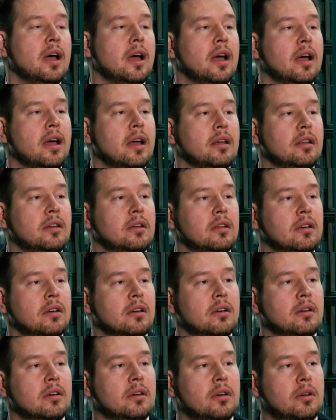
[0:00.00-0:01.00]
And
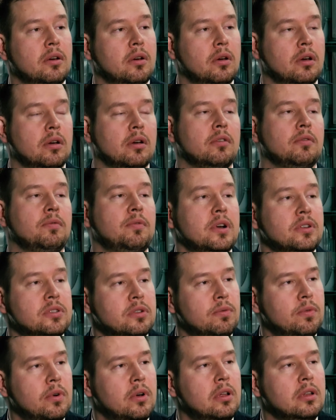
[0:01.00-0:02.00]

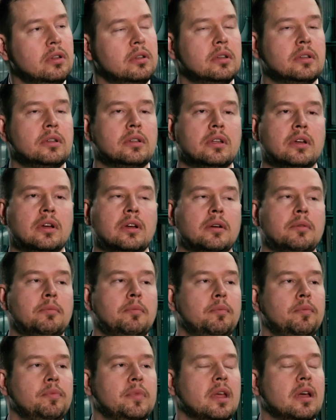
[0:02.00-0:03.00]
first of all, the
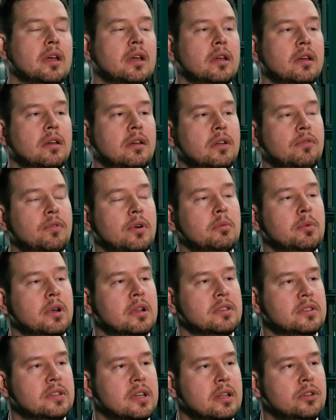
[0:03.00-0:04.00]
informed
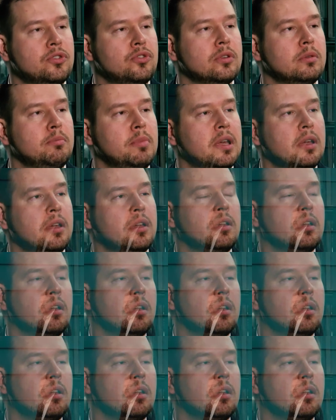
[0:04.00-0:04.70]
consent should be